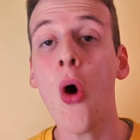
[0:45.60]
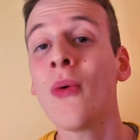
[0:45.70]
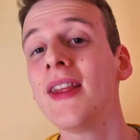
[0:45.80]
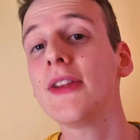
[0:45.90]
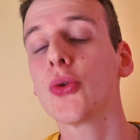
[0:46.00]

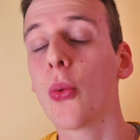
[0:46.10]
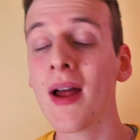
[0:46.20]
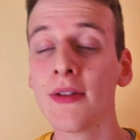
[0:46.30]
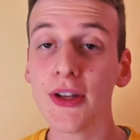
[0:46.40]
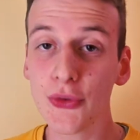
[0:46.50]
Only
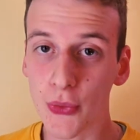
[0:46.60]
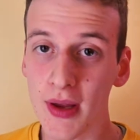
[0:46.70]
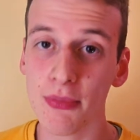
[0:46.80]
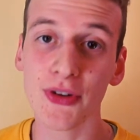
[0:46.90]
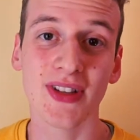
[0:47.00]

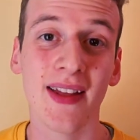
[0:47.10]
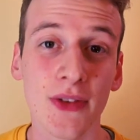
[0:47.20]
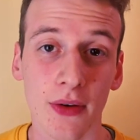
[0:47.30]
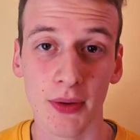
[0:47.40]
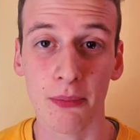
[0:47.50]

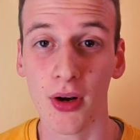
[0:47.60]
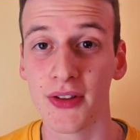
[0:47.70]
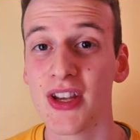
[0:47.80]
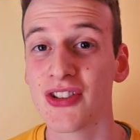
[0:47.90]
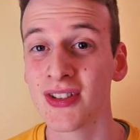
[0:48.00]
23% of the
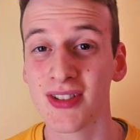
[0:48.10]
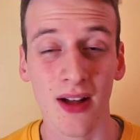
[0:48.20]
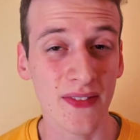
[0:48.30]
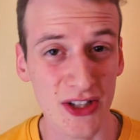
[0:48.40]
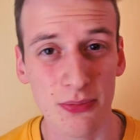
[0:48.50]
politicians
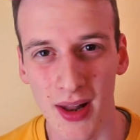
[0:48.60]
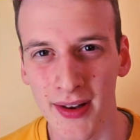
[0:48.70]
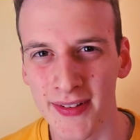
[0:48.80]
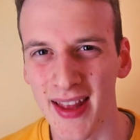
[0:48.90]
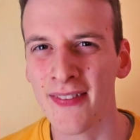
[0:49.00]
on this
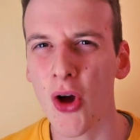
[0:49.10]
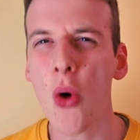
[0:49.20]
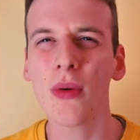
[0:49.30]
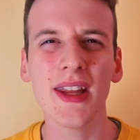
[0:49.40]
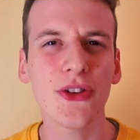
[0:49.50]
planet and
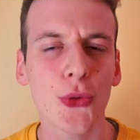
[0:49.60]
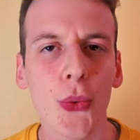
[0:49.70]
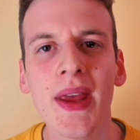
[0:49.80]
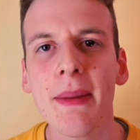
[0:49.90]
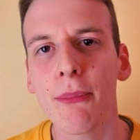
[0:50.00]
only
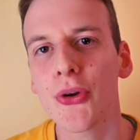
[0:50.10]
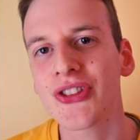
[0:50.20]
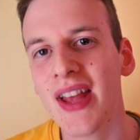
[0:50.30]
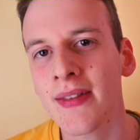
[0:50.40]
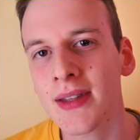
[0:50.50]

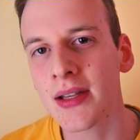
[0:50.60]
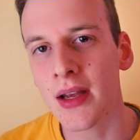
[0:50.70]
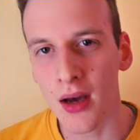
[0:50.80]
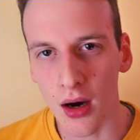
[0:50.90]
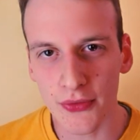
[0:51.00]
3%
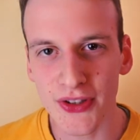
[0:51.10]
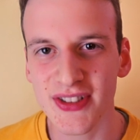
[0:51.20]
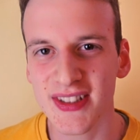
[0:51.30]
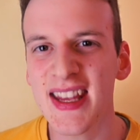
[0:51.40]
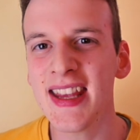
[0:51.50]
of the
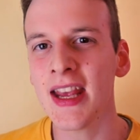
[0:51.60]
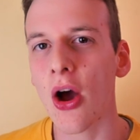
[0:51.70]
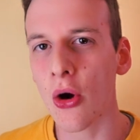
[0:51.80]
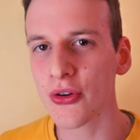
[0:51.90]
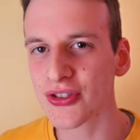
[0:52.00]

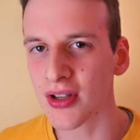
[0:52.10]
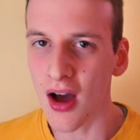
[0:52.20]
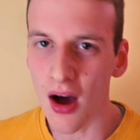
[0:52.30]
CEOs